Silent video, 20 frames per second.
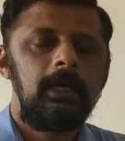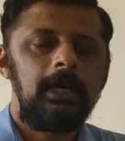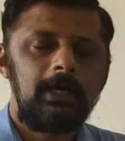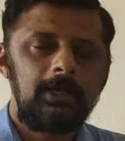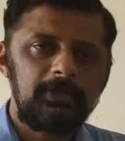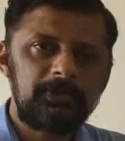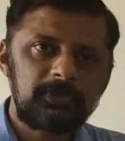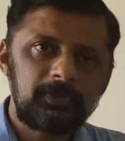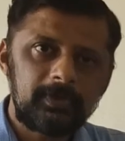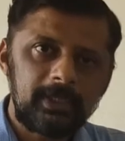
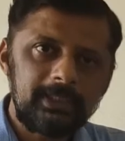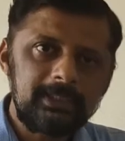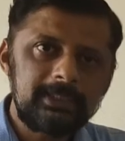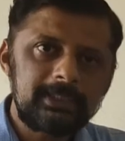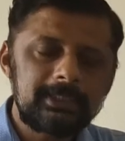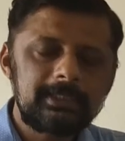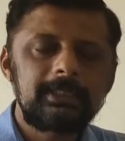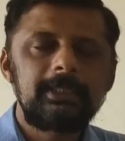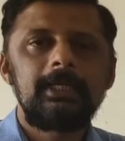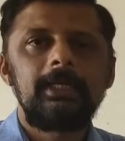Hello
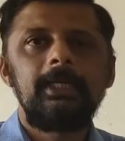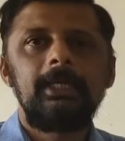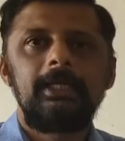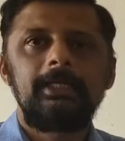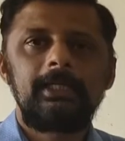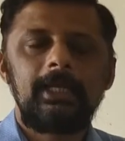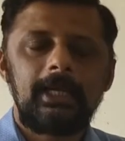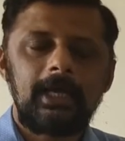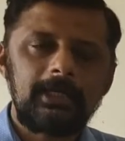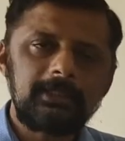students,
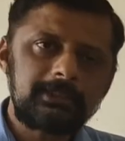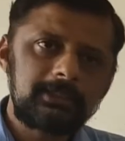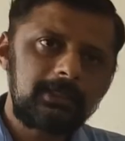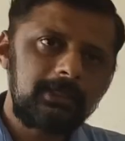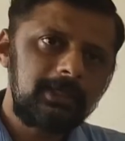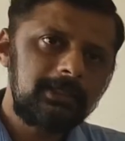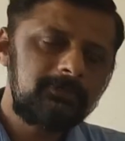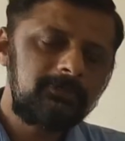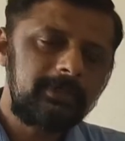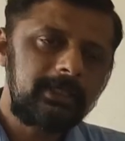in the last
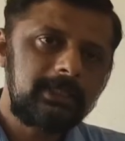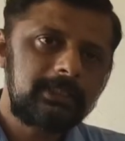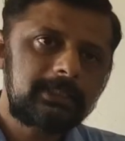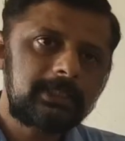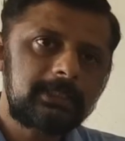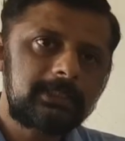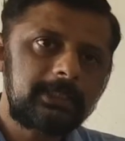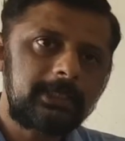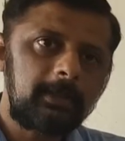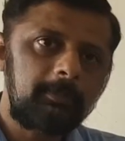class we
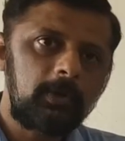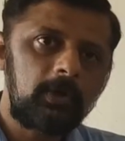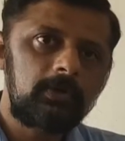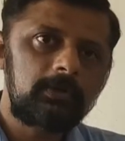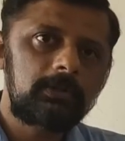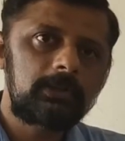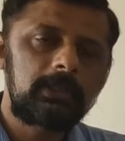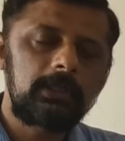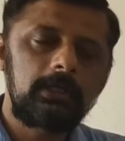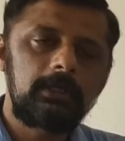discussed
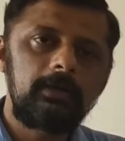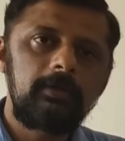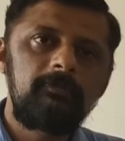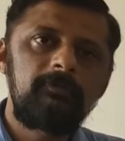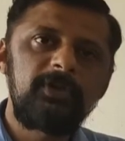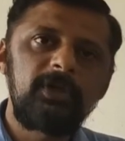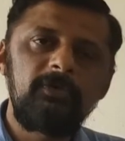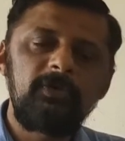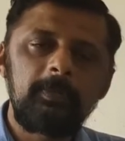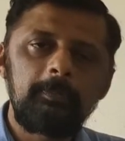
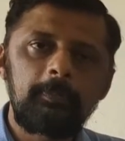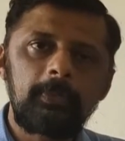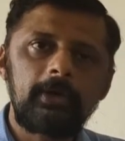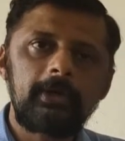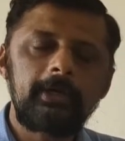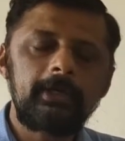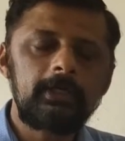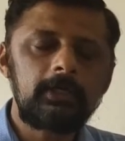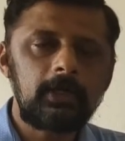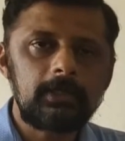about few
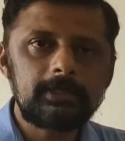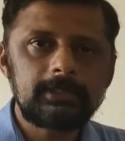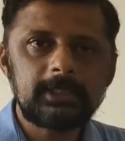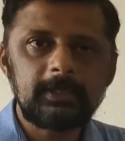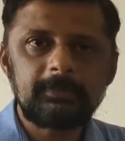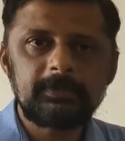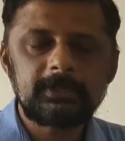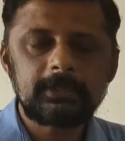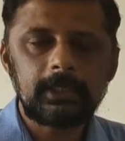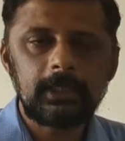important
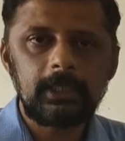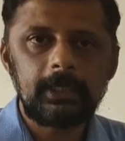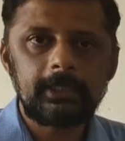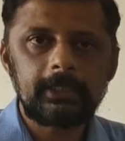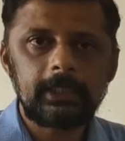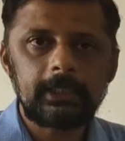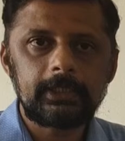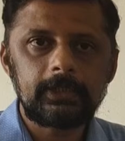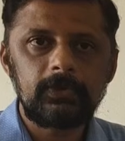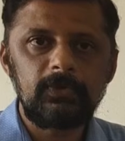concepts
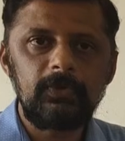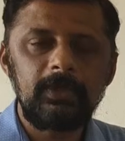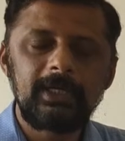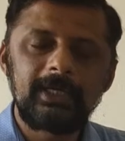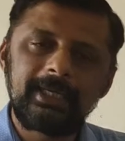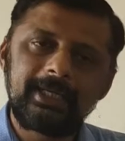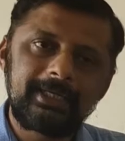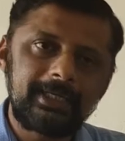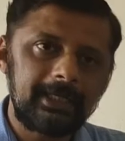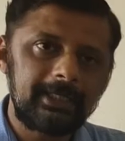related to
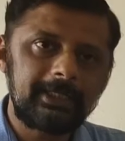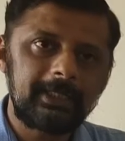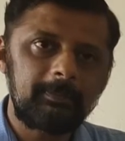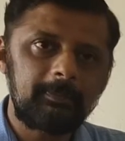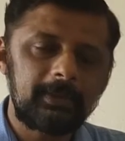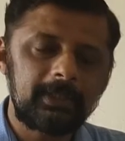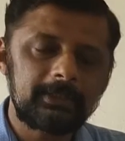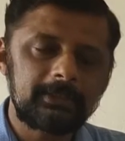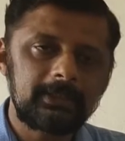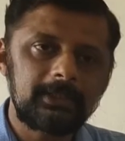heat and
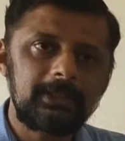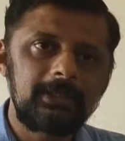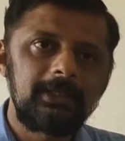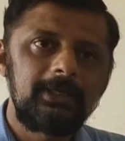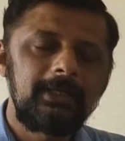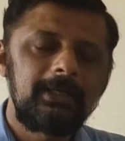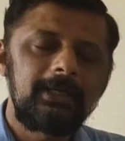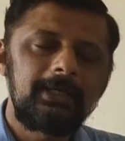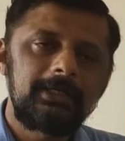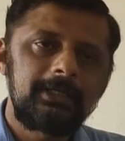temperature,
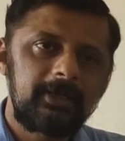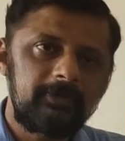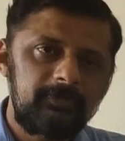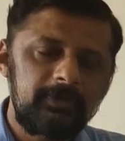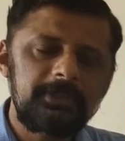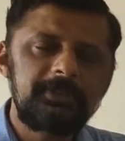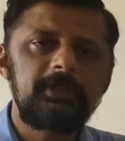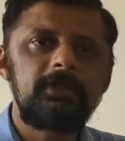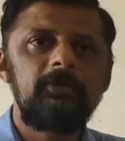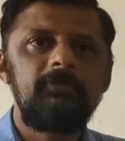
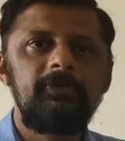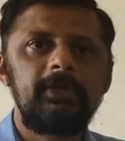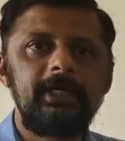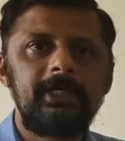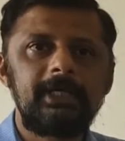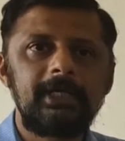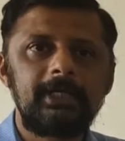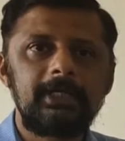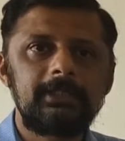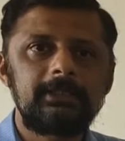definition of
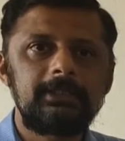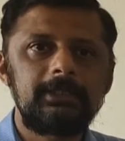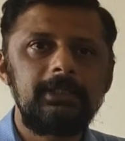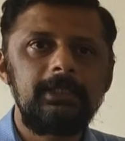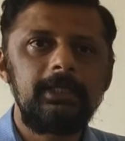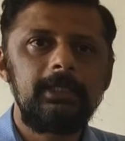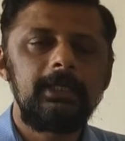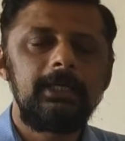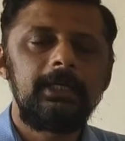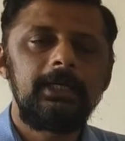heat
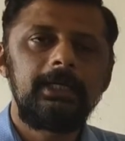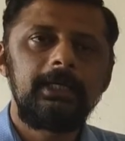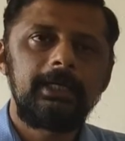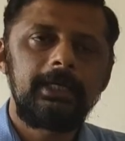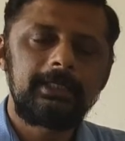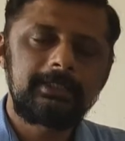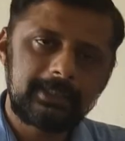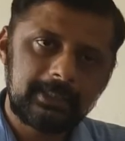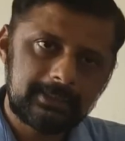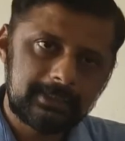energy,
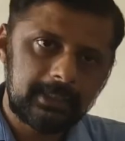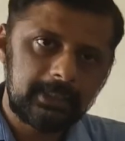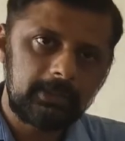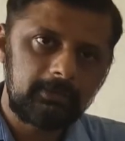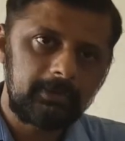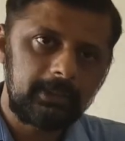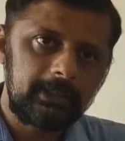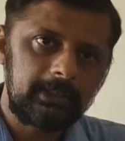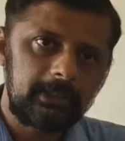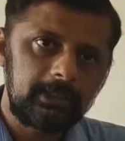its SI
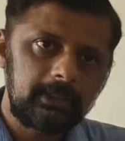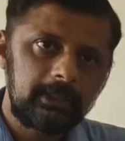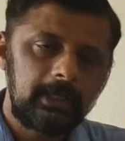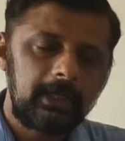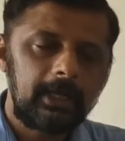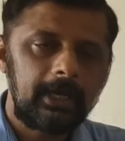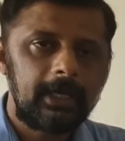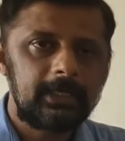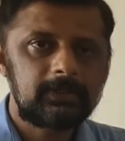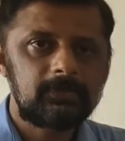
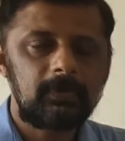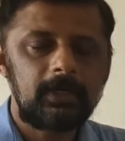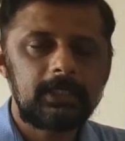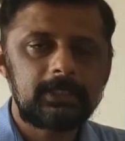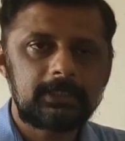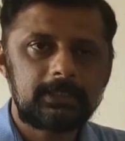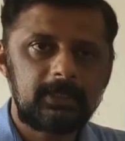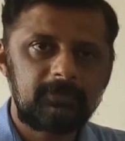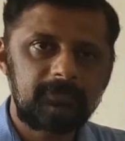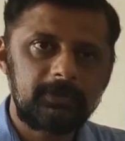unit as well
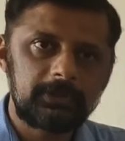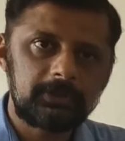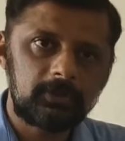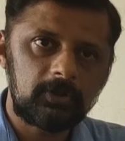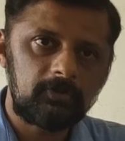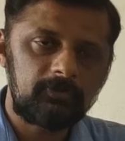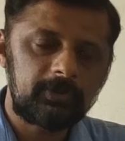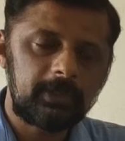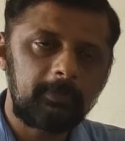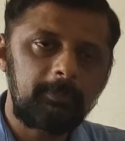as
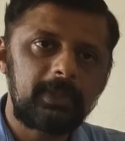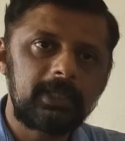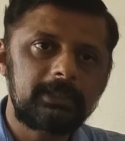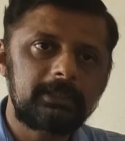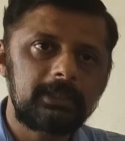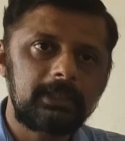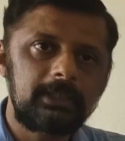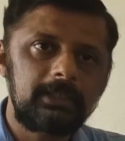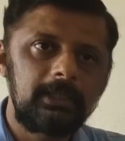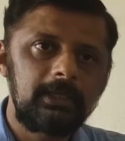definition of
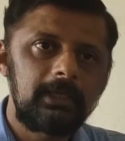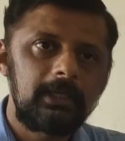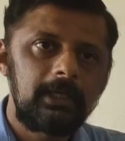temperature